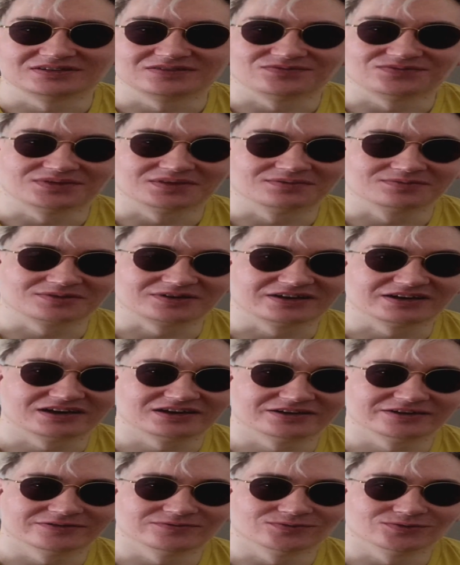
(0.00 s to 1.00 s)
if the
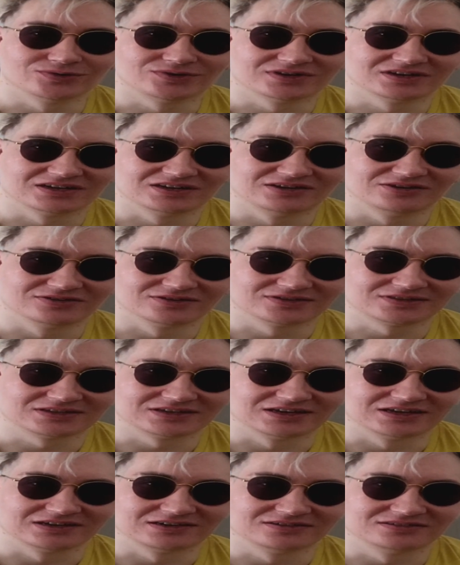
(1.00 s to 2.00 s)
gun would have not
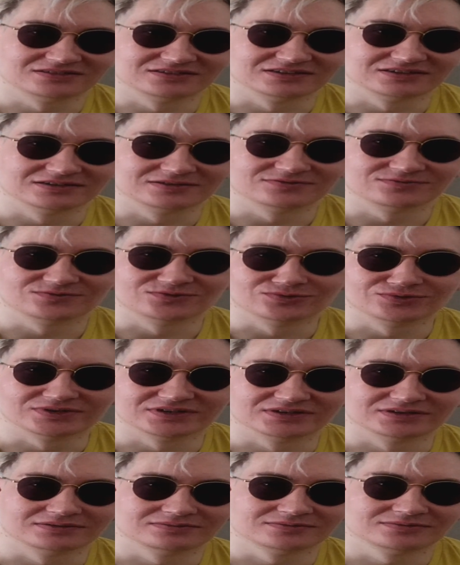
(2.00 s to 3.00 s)
had the
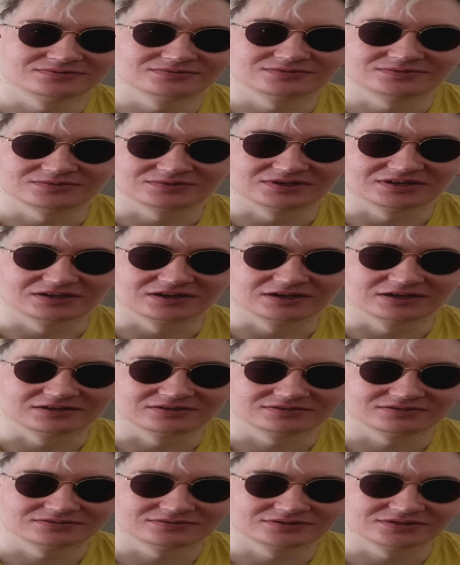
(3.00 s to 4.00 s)
wooden
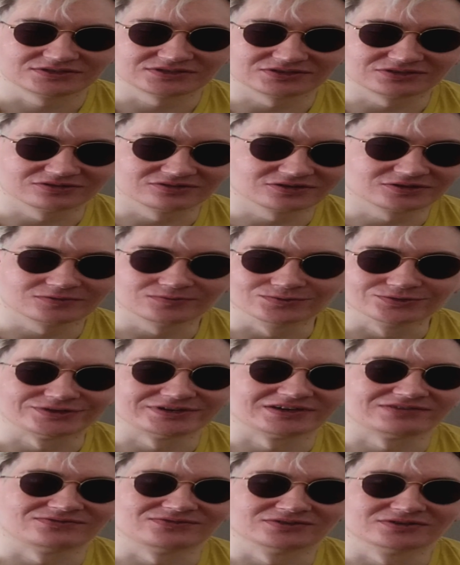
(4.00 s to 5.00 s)
stock, would
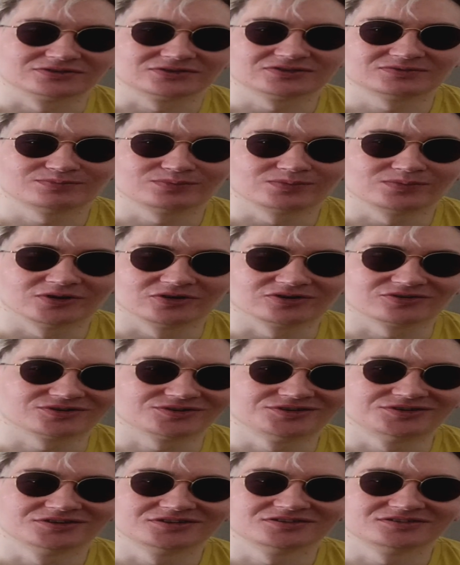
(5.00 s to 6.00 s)
have not
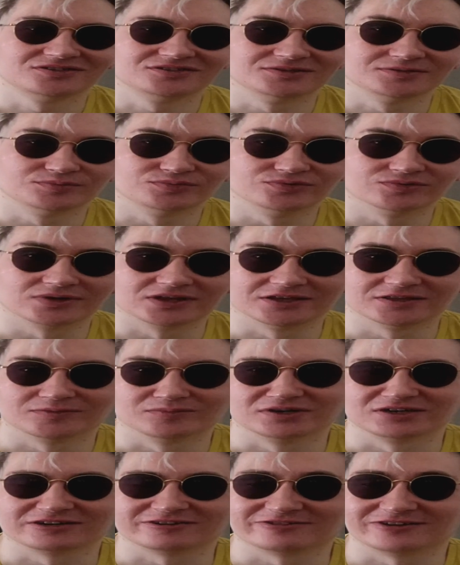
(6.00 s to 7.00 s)
blocked the bullet,
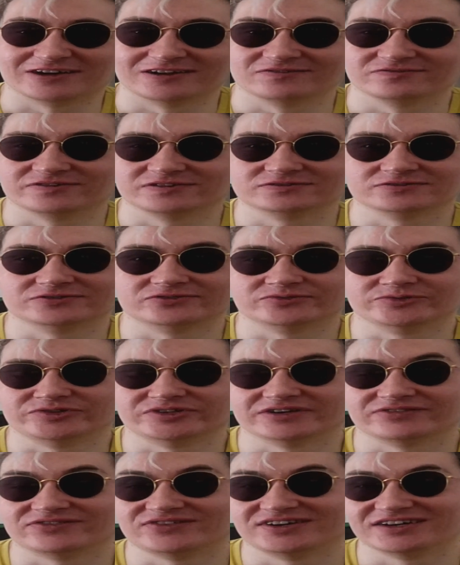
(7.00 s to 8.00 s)
my grandfather
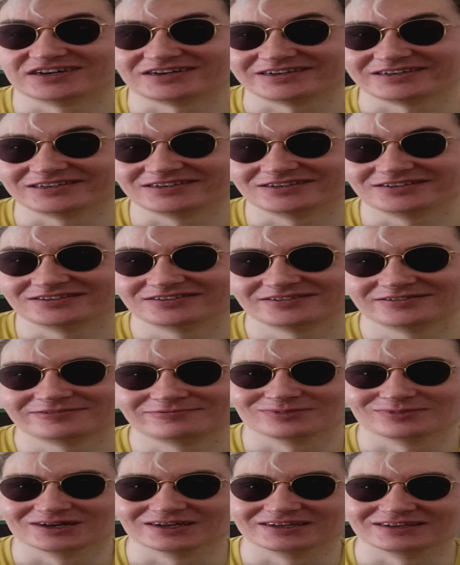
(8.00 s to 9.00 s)
would have died.
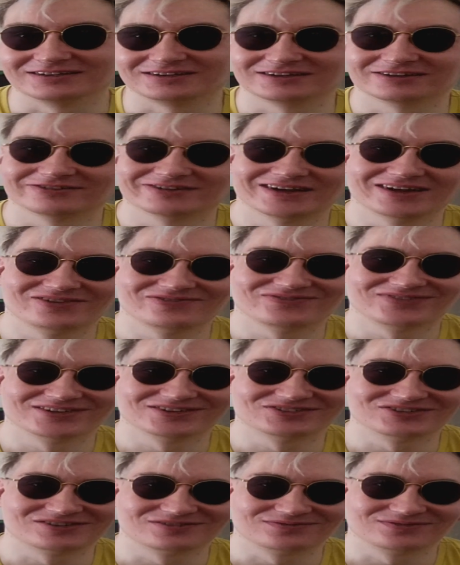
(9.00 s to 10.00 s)
My
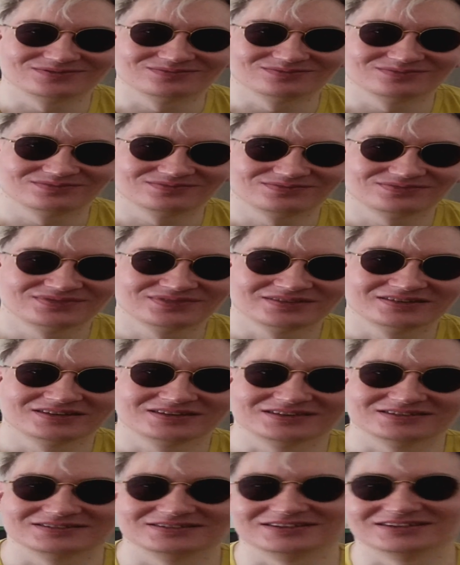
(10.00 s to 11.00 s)
grandfather
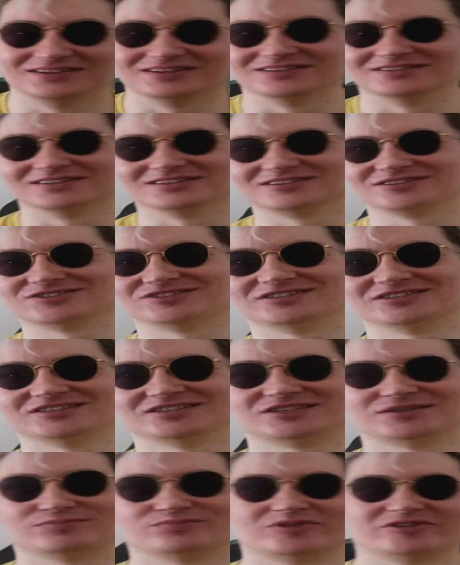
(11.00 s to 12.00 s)
didn't
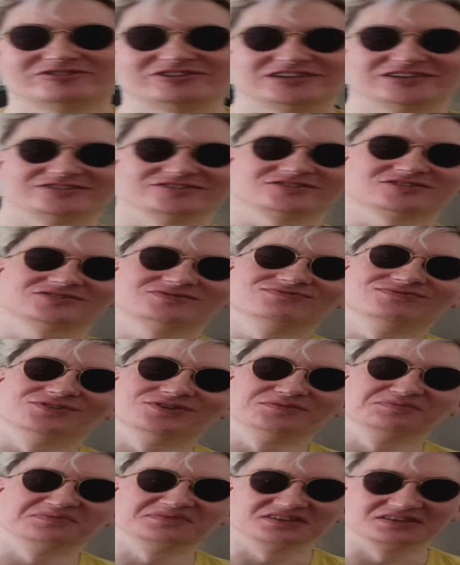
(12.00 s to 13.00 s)
exist, paradox
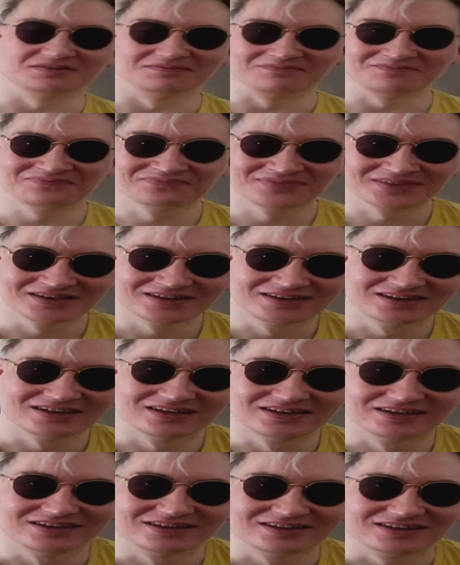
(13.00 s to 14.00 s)
for me.
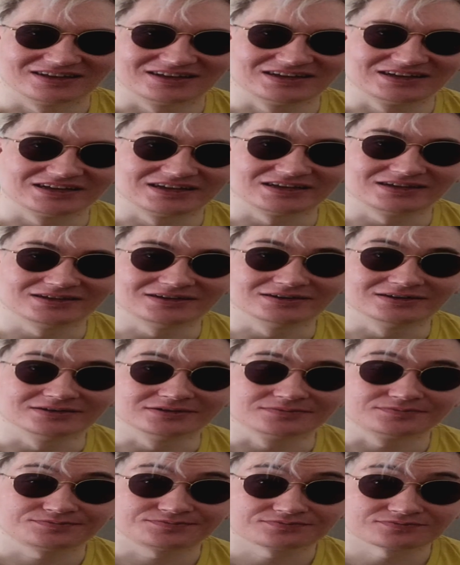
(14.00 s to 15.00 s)

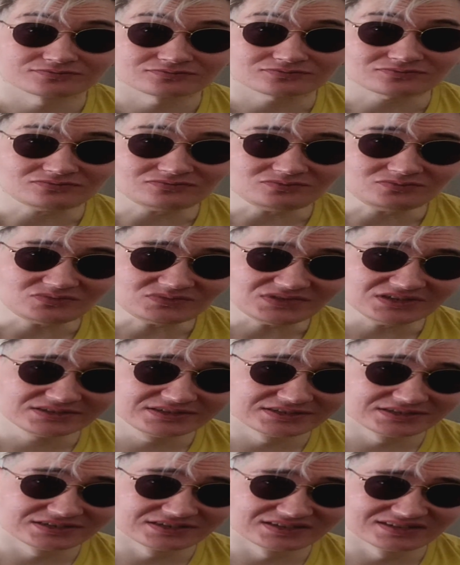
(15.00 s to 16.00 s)
And
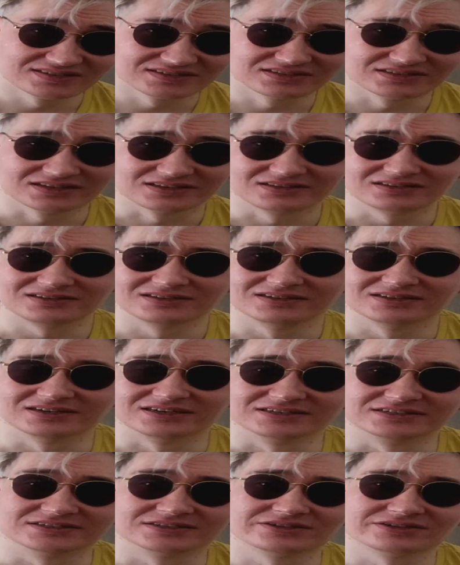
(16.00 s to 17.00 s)
it says that he
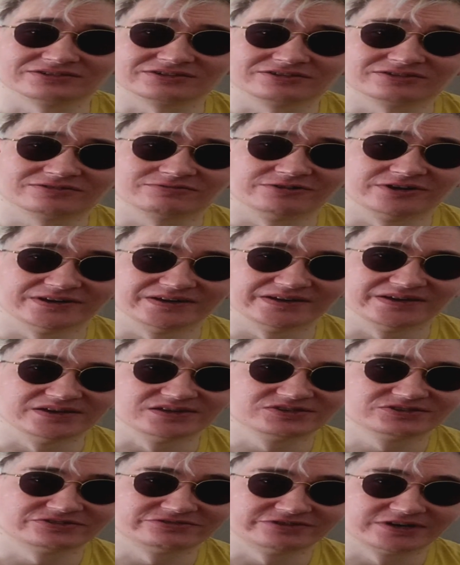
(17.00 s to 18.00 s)
has
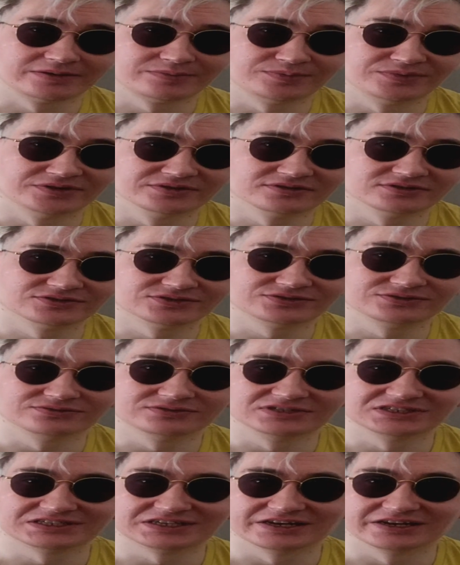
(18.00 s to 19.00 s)
grenade shrapnels to
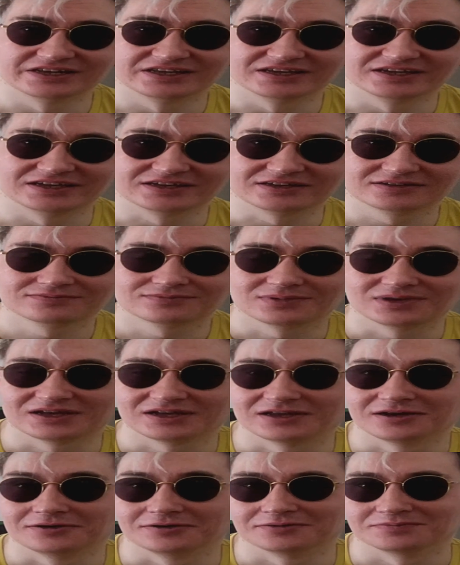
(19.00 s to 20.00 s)
his leg.
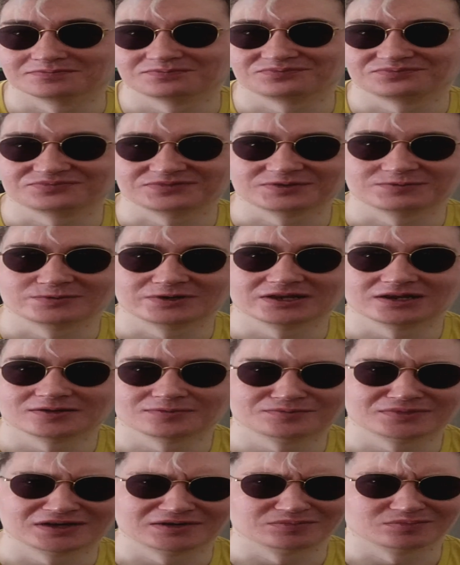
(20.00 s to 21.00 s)
And
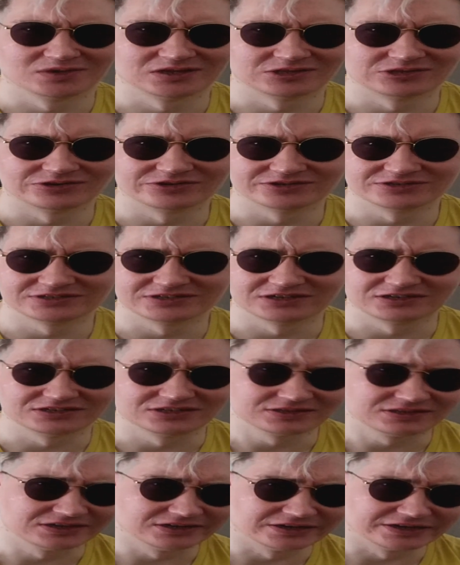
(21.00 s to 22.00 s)
well, my mother said
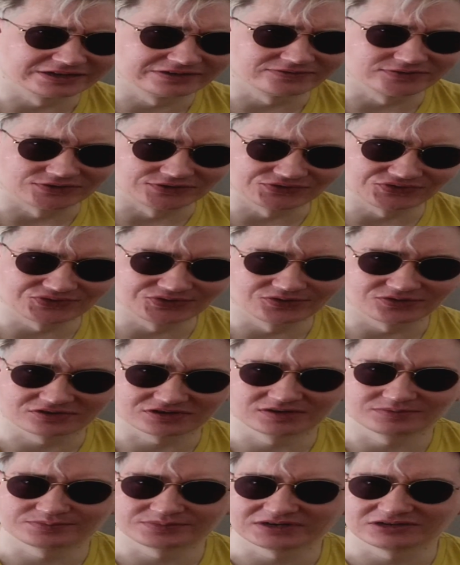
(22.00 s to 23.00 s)
that he never
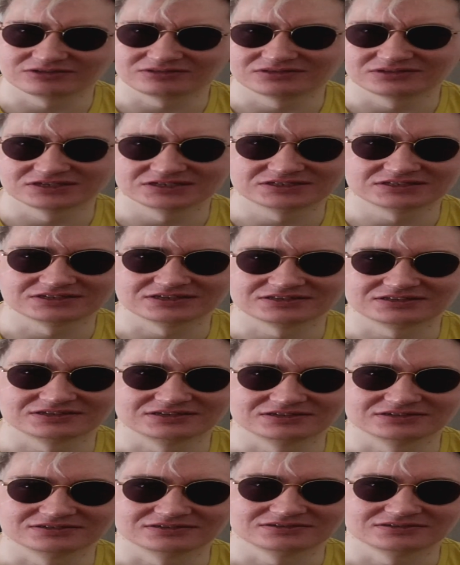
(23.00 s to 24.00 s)
talked about this, that